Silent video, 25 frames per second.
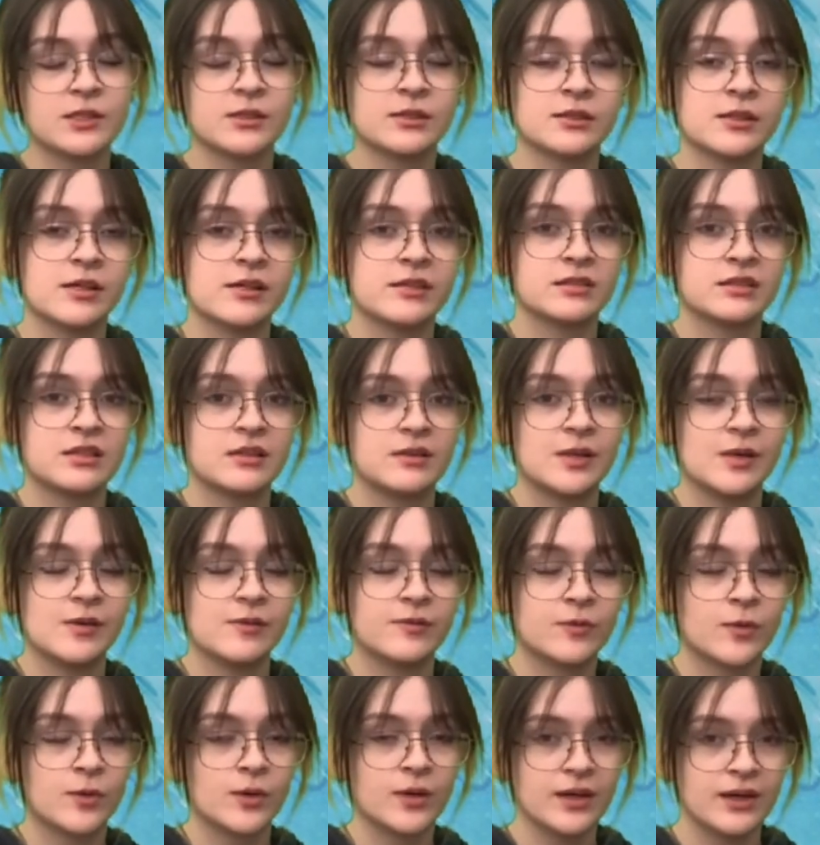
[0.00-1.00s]
a low
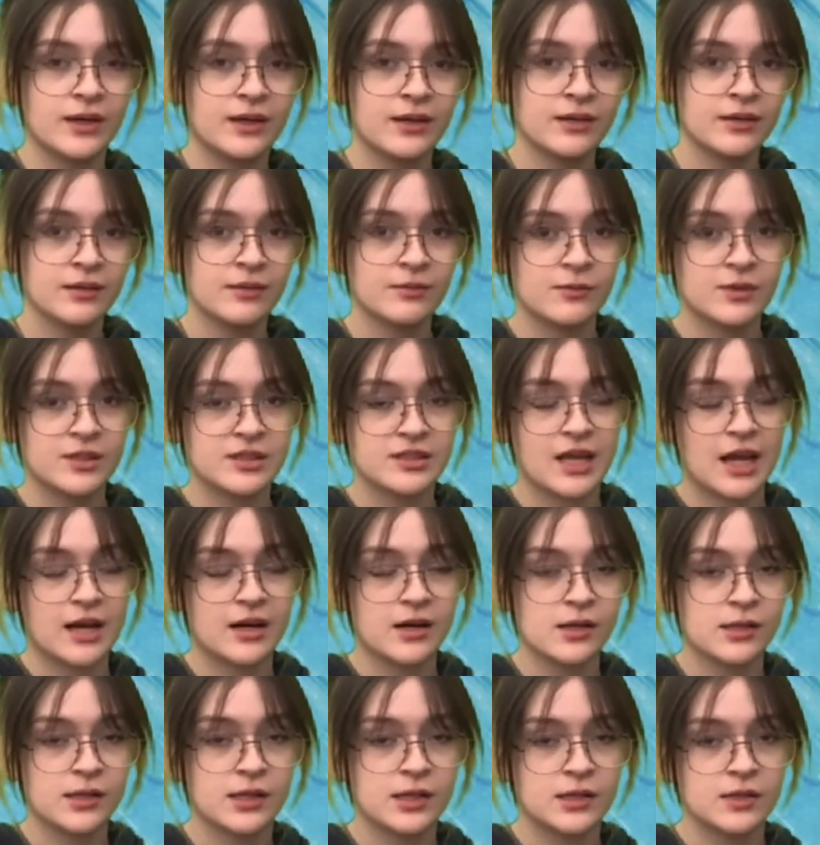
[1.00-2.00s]
74 with
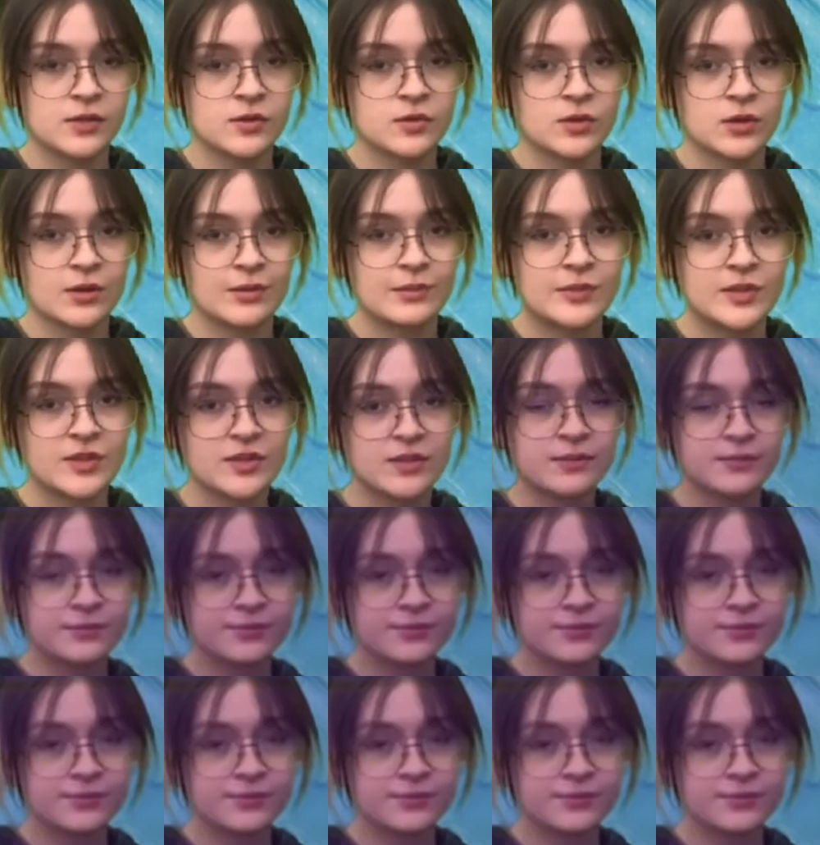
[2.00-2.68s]
scattered thunderstorms.